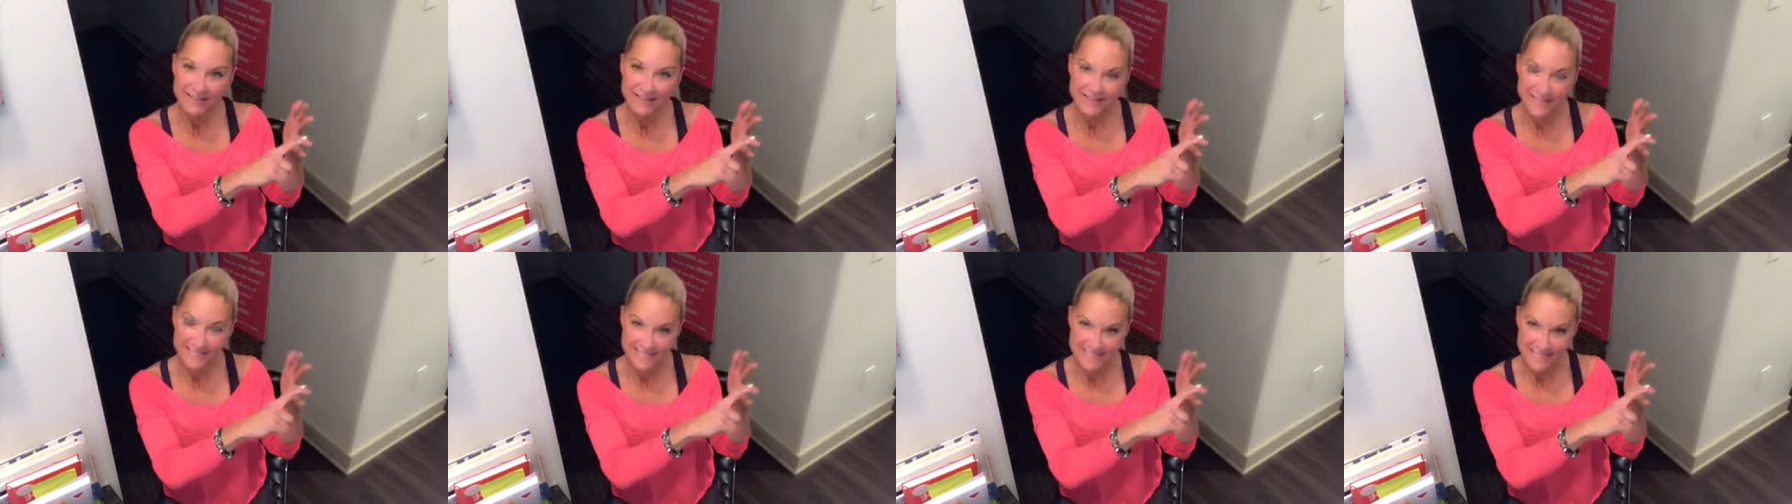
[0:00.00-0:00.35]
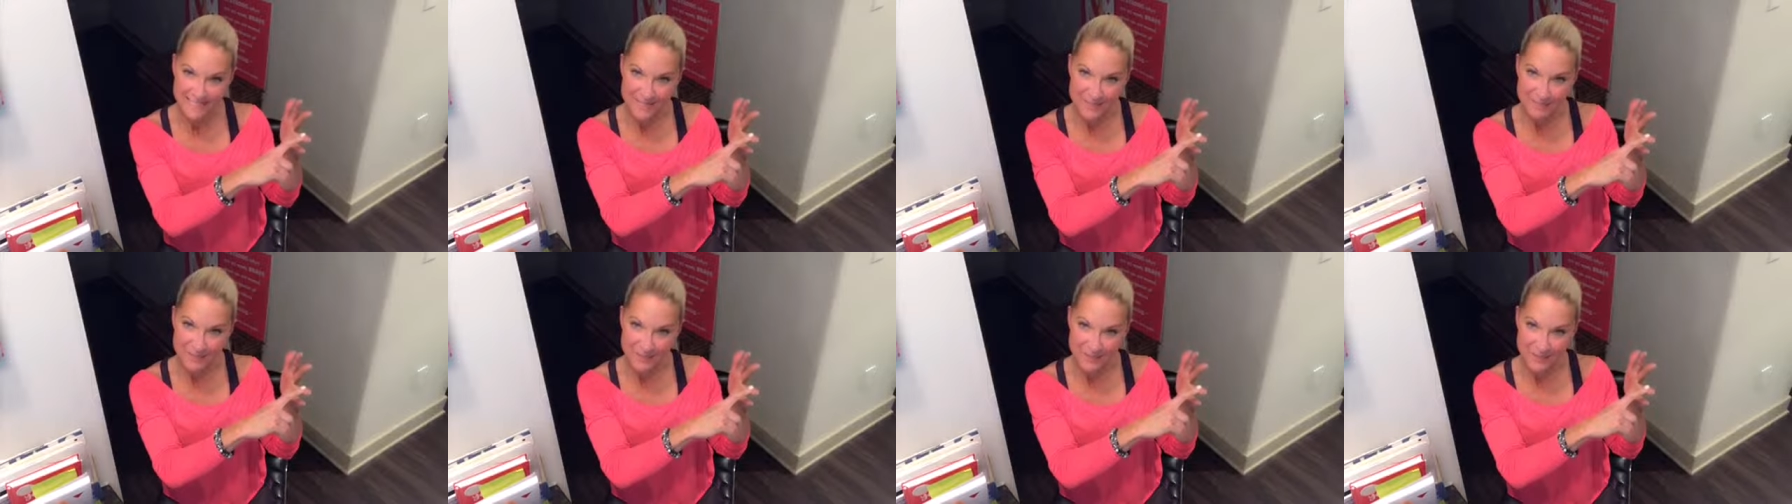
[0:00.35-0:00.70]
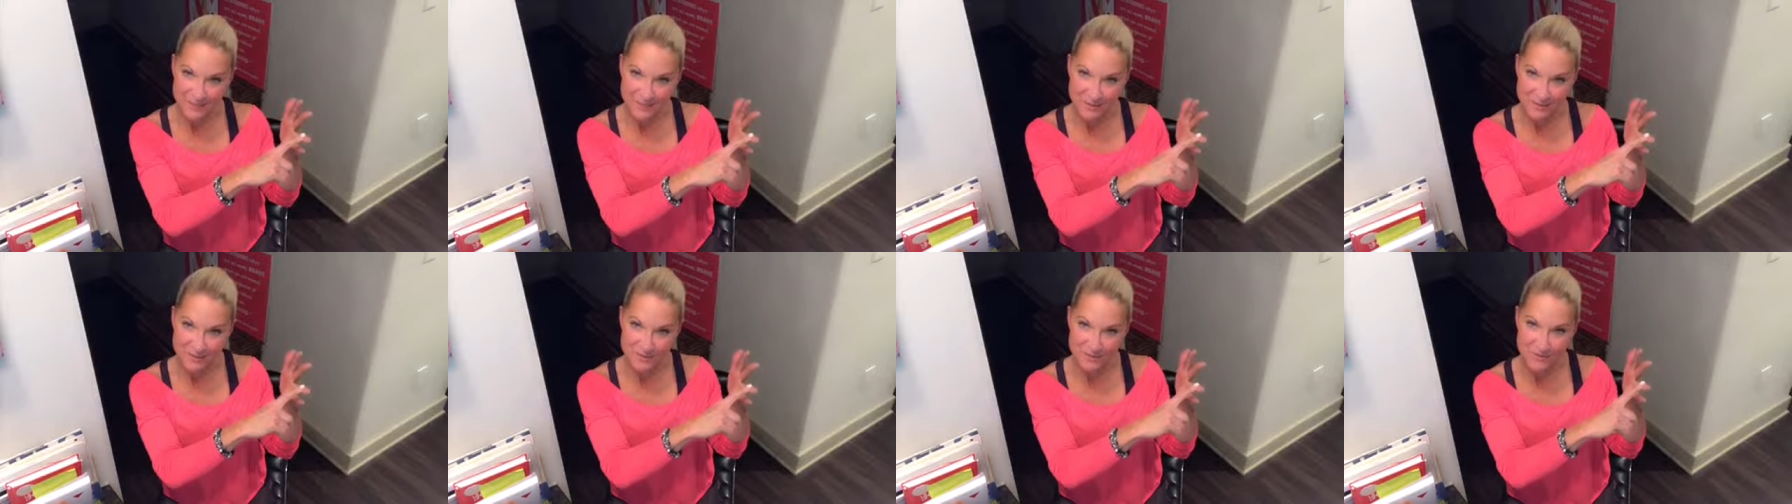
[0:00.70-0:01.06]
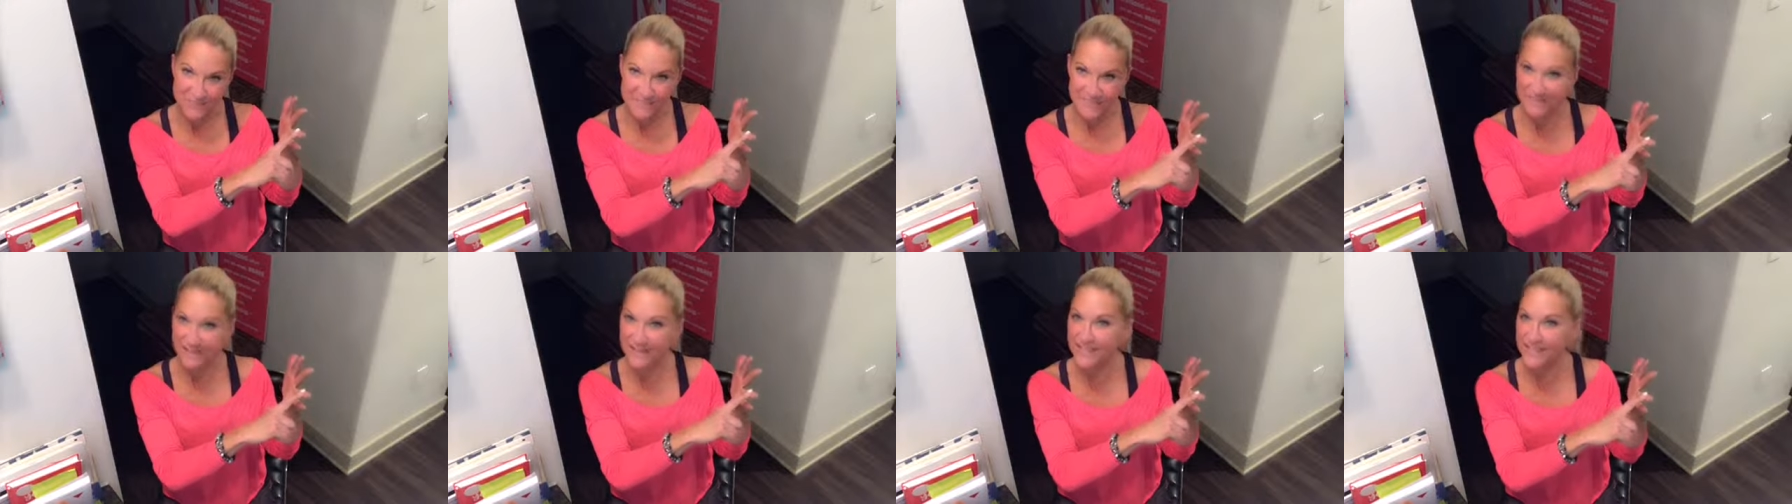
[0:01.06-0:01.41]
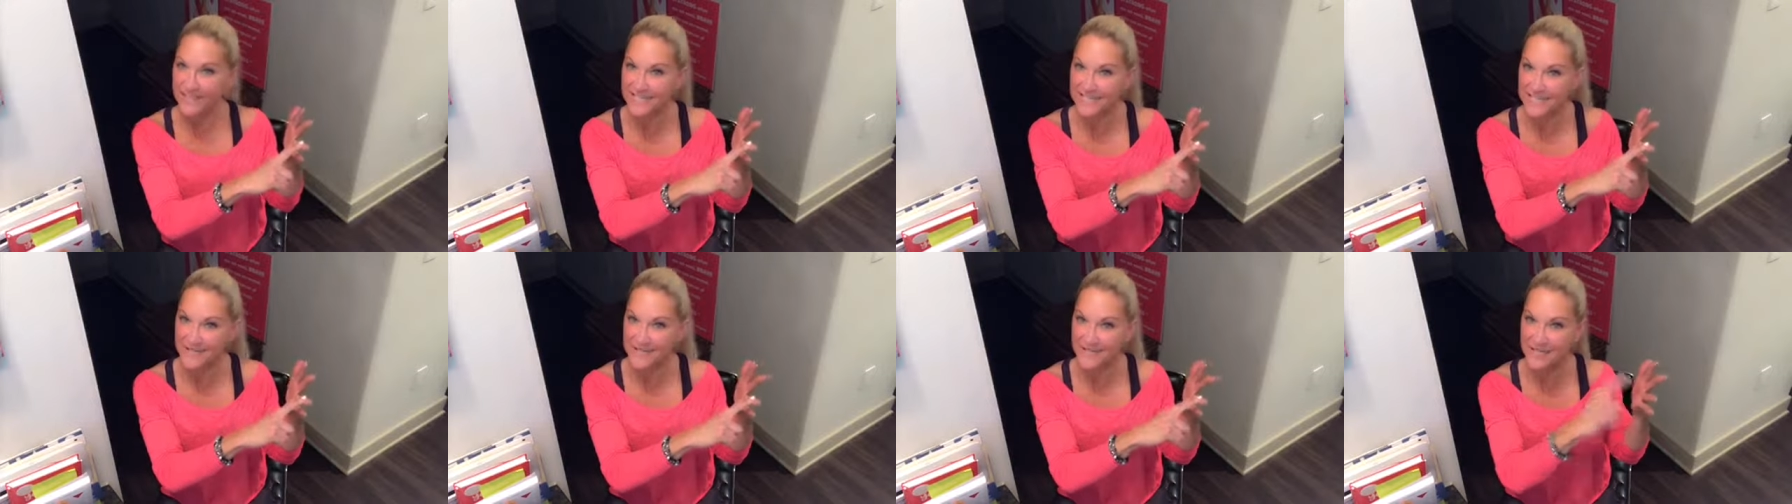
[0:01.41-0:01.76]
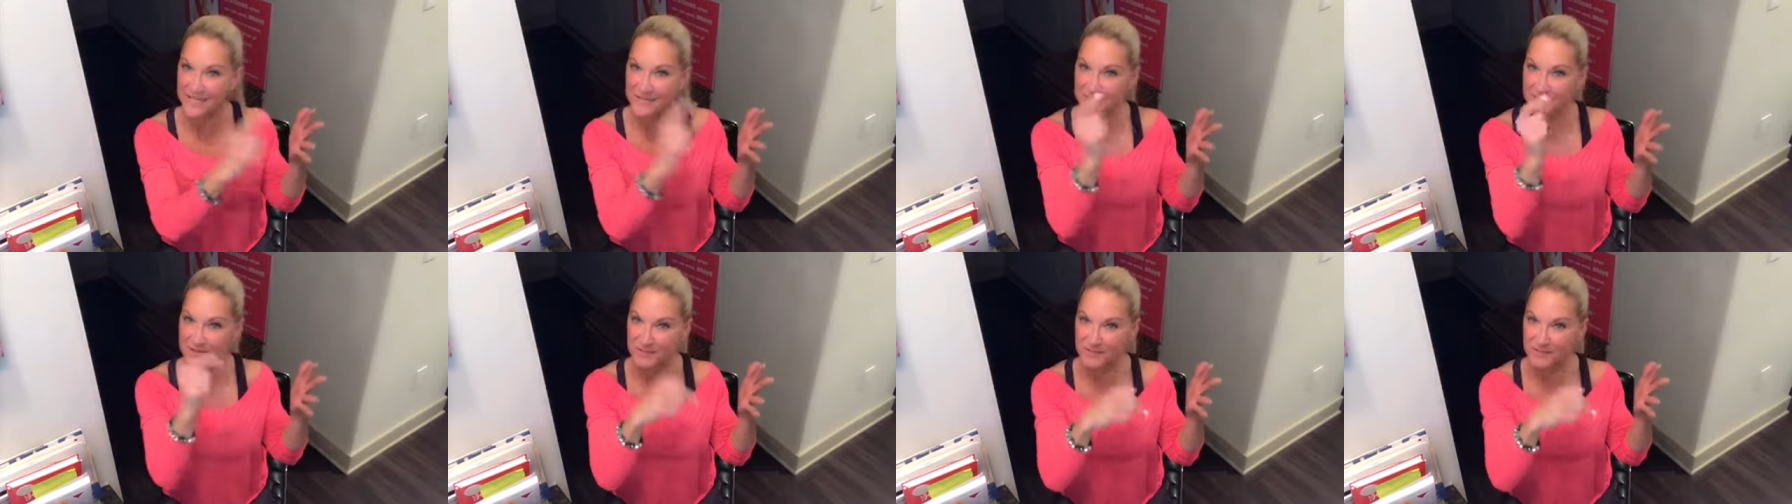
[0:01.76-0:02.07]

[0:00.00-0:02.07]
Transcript: Lesson number 2 is validation,